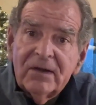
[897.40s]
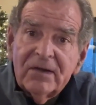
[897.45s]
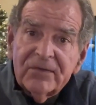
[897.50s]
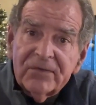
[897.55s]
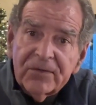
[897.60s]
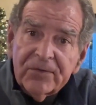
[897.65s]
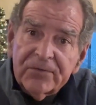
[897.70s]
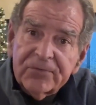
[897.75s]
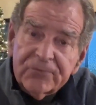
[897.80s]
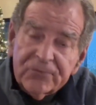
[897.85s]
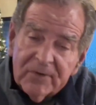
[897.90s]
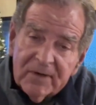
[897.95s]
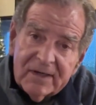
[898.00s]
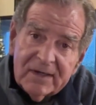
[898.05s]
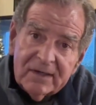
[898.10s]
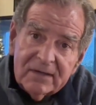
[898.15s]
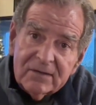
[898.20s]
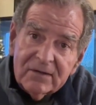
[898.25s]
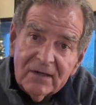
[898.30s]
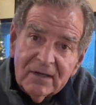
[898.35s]
the
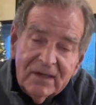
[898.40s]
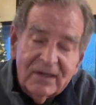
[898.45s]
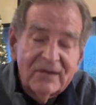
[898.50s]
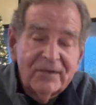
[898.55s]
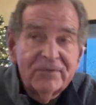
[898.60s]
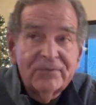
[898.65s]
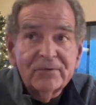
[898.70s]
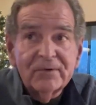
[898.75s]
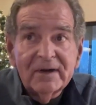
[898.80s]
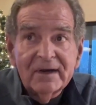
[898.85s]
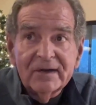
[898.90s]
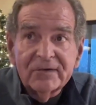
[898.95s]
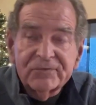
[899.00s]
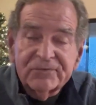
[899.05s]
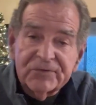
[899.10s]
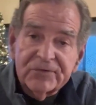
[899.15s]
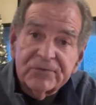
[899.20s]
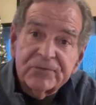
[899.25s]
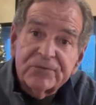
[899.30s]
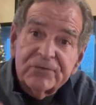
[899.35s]
three
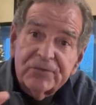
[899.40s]
S's,